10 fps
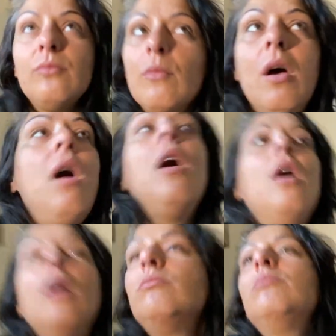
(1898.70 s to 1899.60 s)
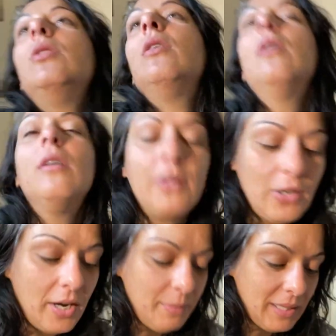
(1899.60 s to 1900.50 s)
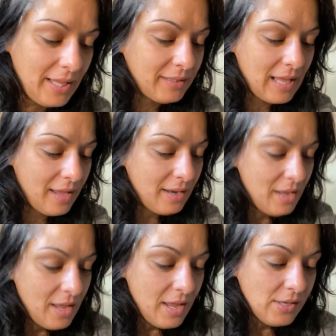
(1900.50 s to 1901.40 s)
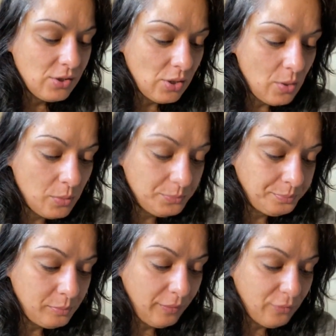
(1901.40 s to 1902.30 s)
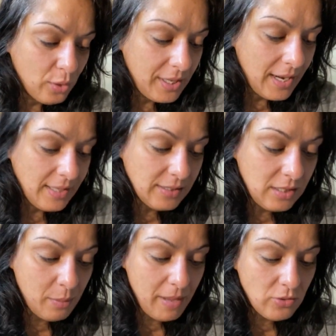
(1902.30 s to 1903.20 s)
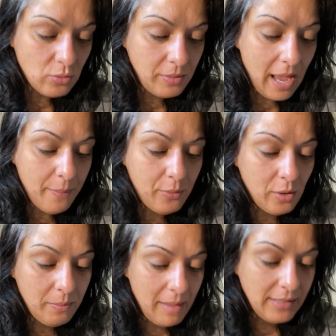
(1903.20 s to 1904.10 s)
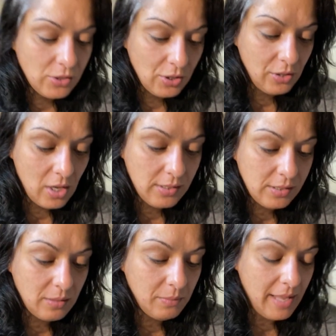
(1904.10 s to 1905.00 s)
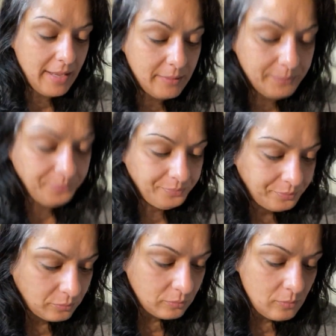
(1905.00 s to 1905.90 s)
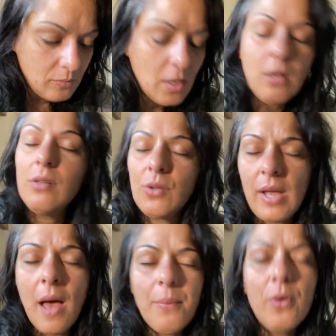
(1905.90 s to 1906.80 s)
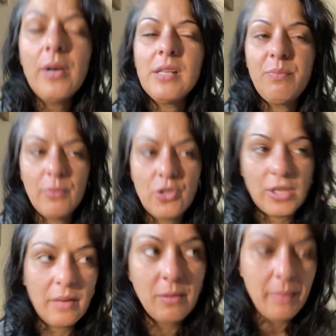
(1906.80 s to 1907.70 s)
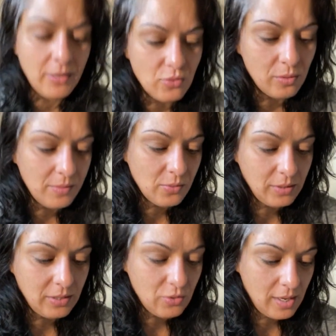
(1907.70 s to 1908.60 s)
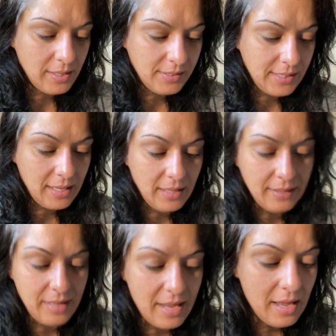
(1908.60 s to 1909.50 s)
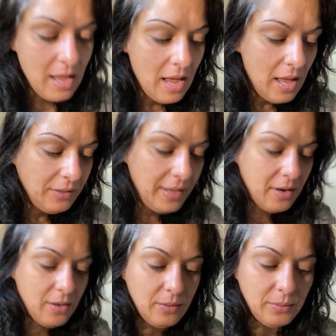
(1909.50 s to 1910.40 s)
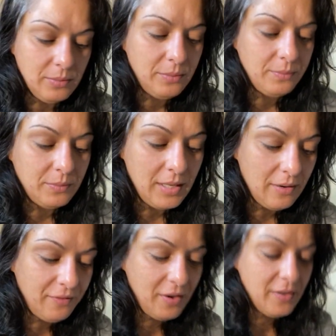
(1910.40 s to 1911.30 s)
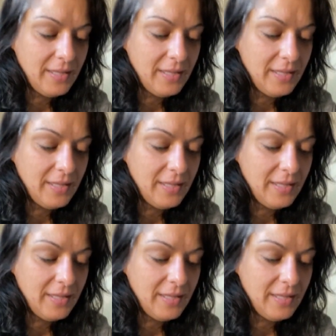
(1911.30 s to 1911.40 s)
oh no, you know what I mean? Like that. So before getting into the bedroom, Capricorn might turn on some so Capricorn is bougie in the bedroom, is what they're trying to say. They're very